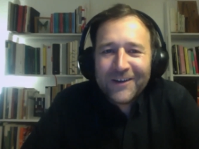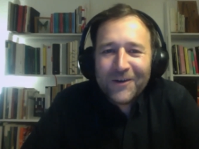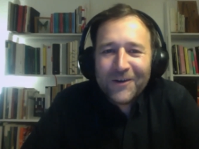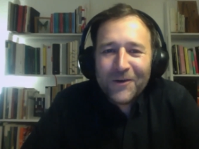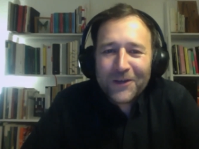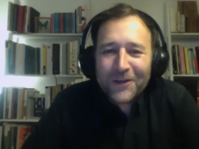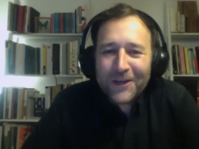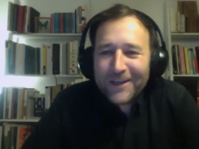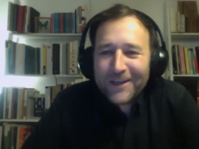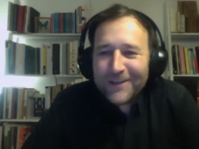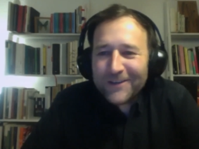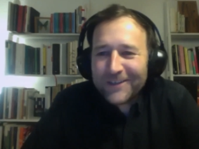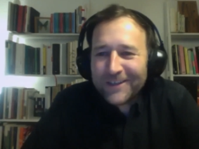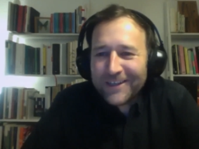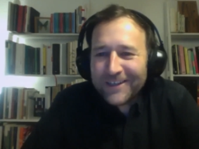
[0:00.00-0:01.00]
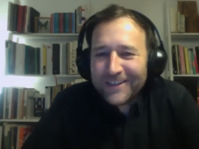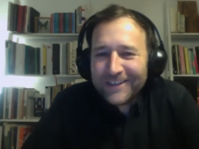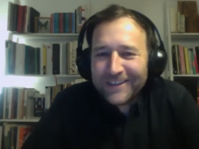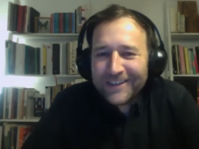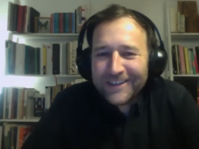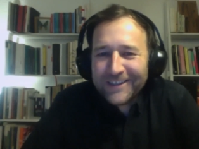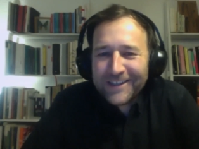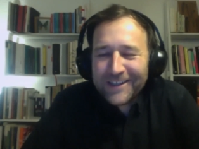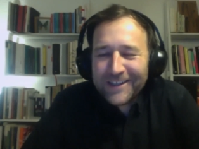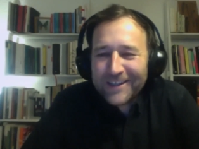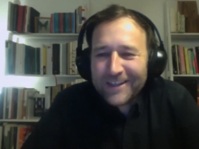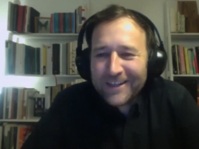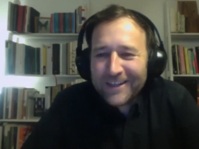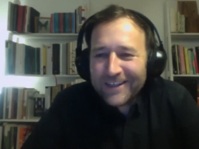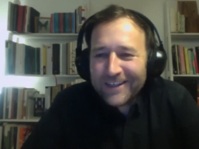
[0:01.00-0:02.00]
Okay, okay. Eh,
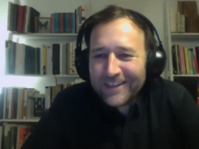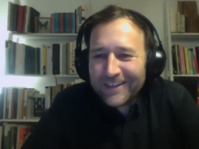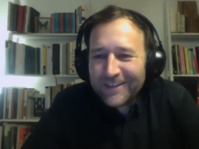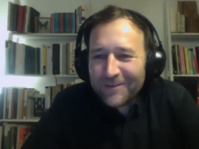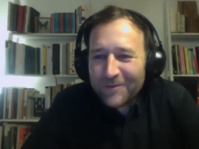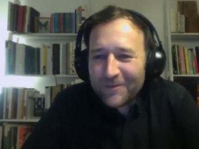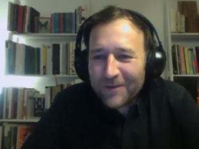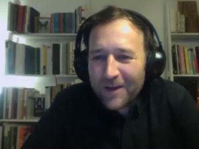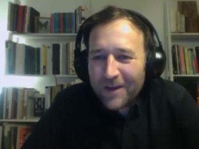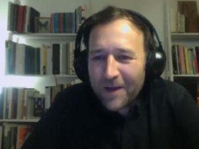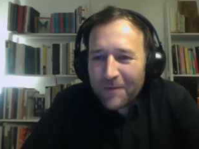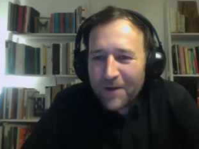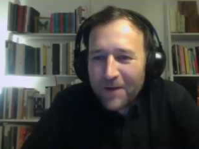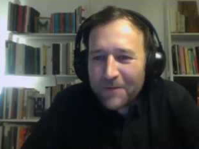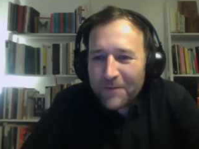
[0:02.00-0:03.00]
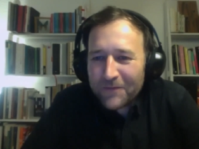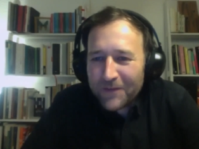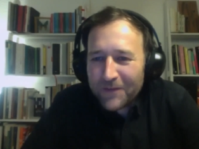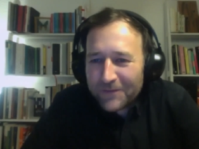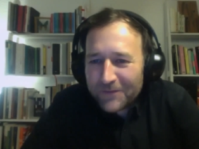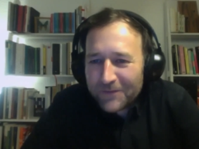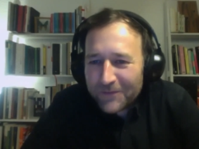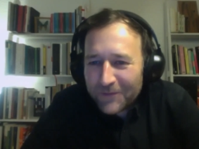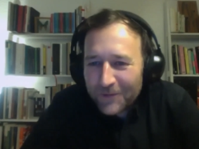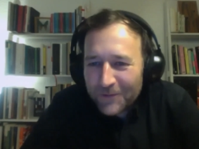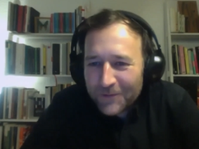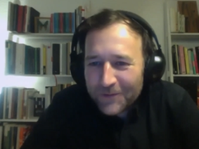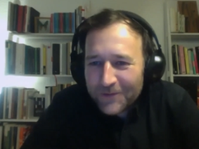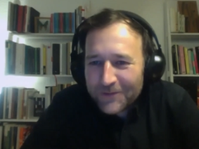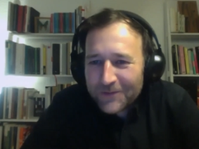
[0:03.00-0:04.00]
eh, eh, I'm having fun,
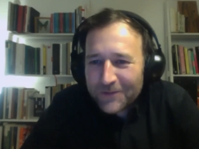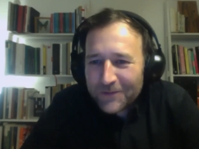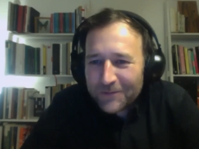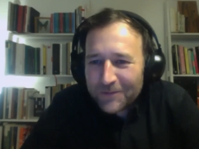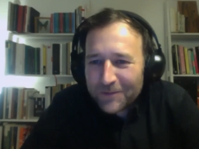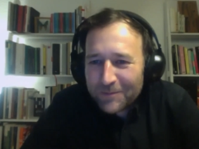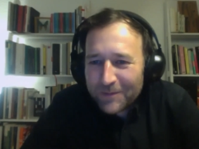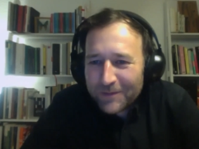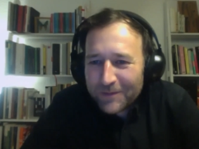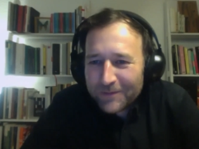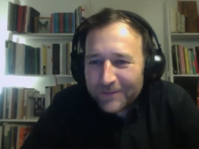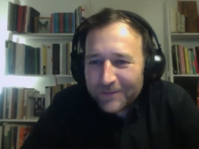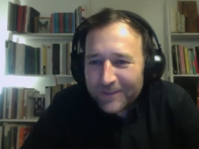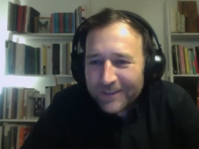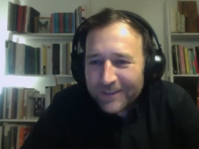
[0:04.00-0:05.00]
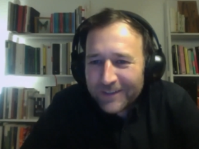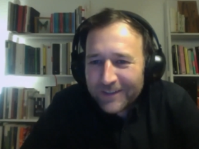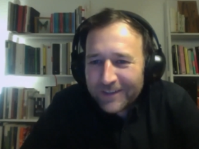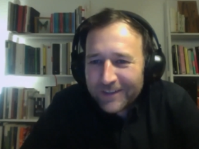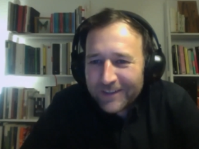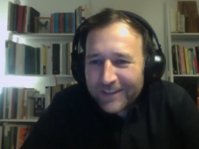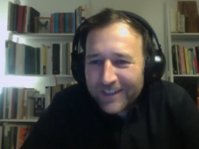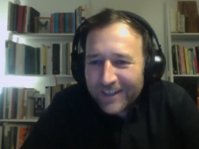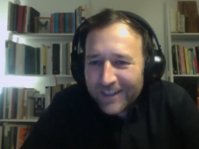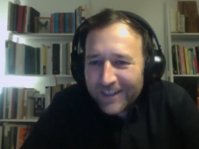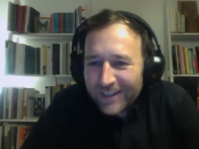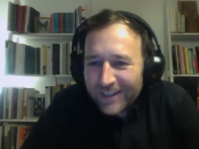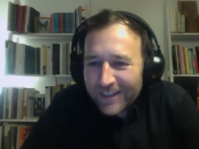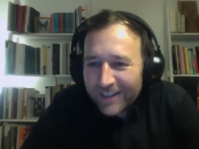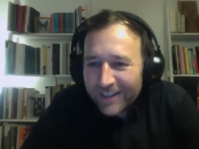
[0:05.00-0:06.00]
so it's good for me.
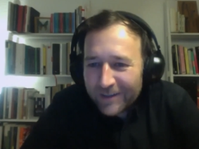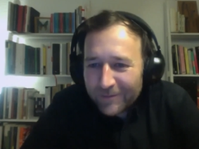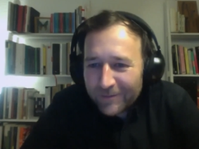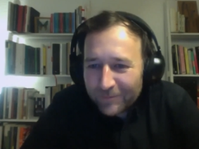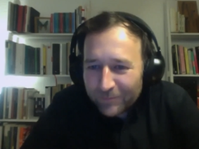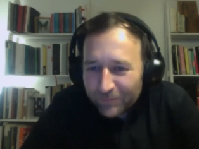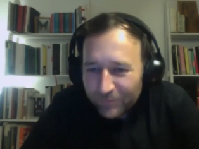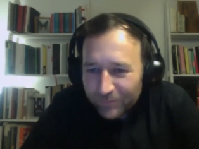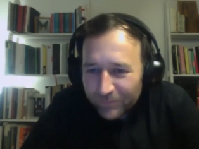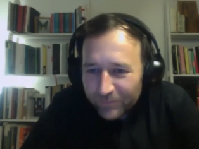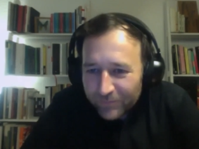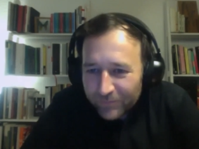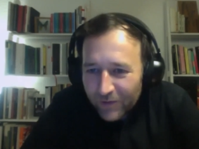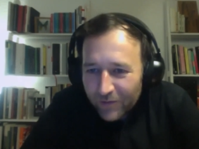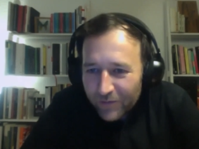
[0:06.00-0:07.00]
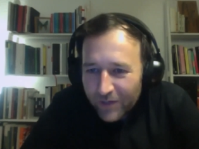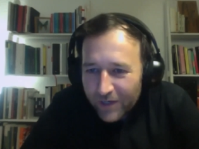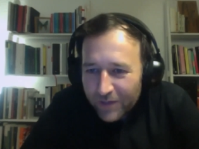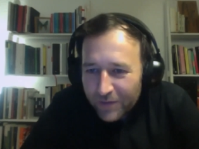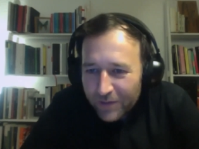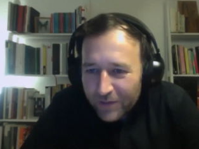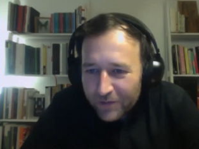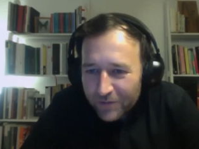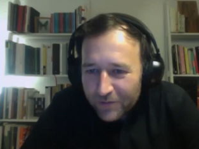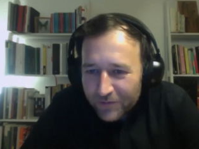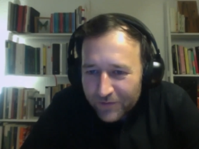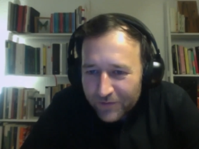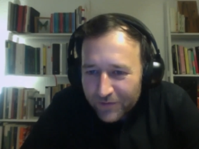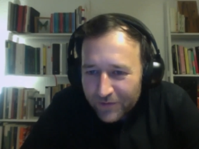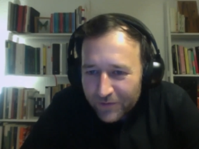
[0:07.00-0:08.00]
Um, all right, thank you,
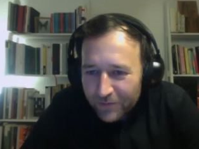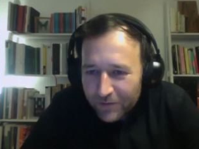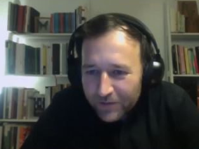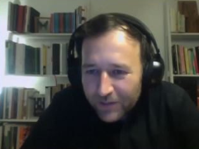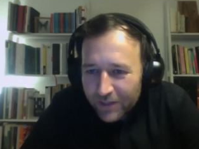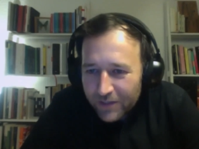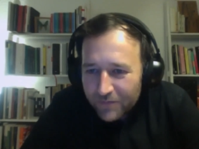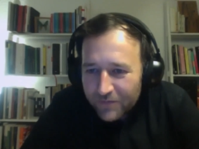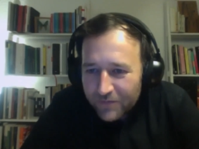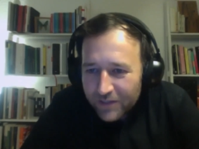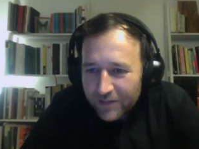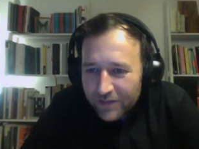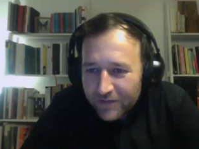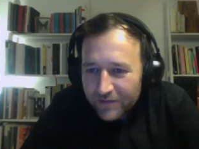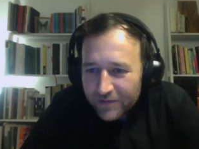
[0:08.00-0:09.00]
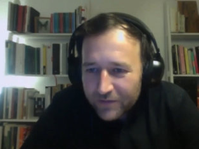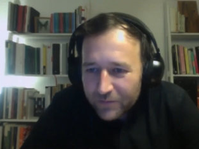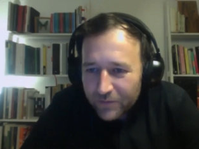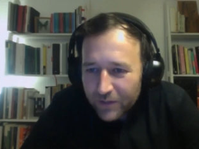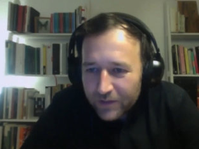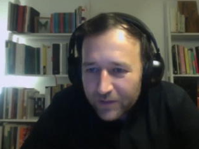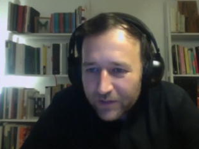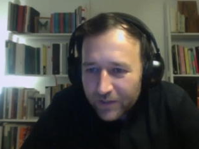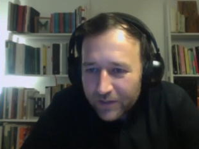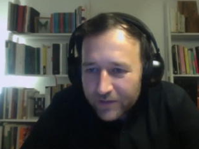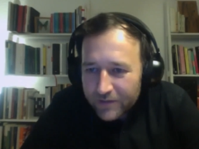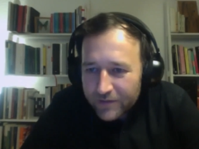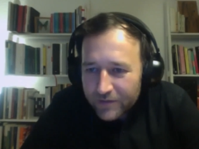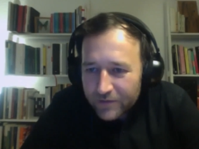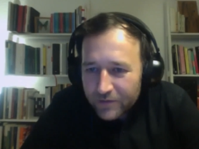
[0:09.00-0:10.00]
sir. What kind of challenges one
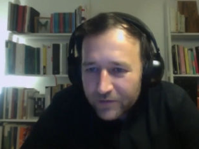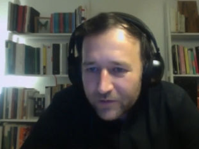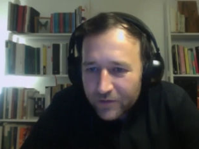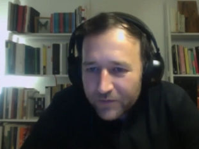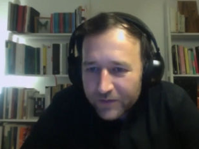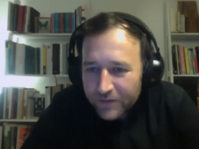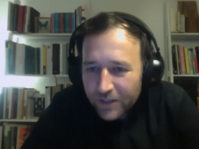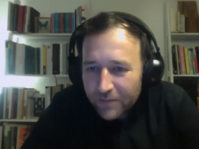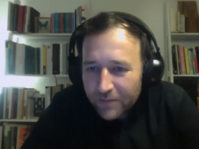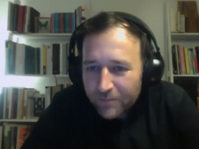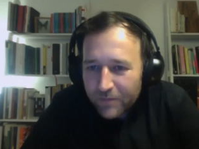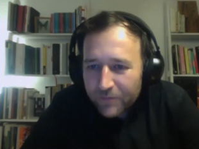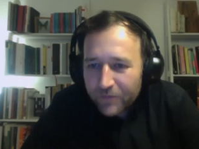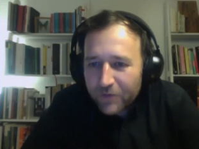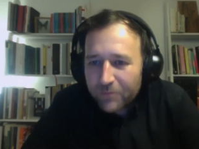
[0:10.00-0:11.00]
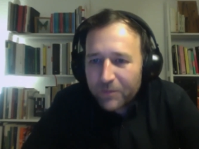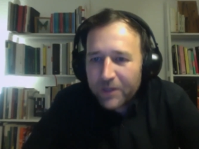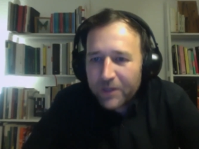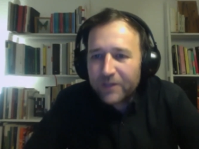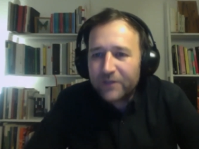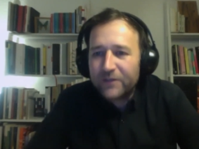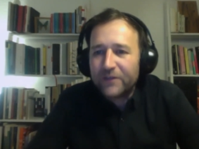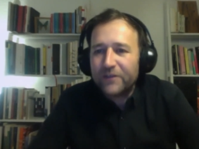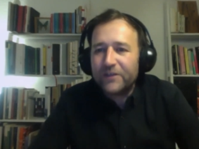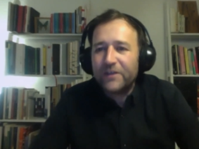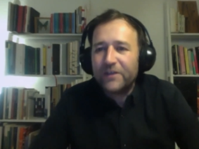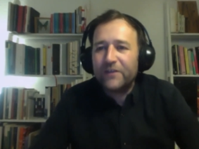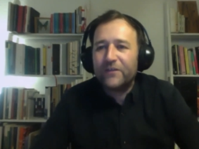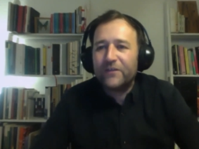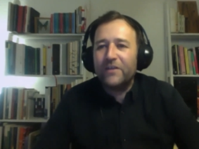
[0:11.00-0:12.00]
has to overcome before bringing their
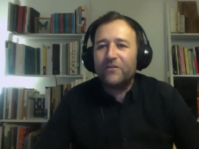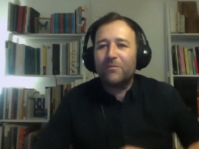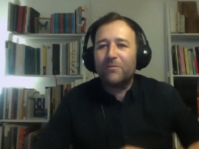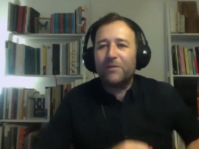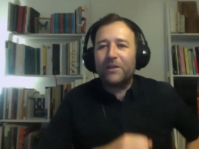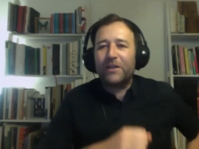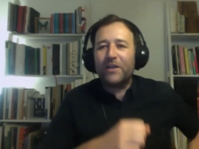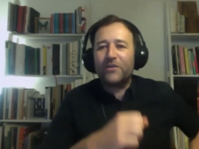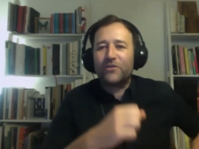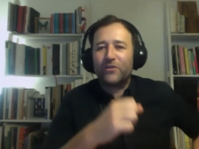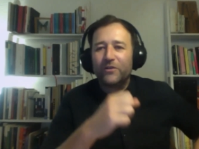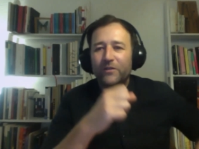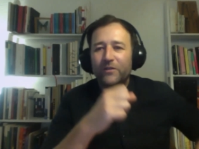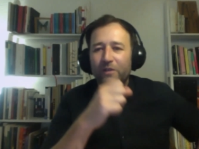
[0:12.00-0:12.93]
ideas into application?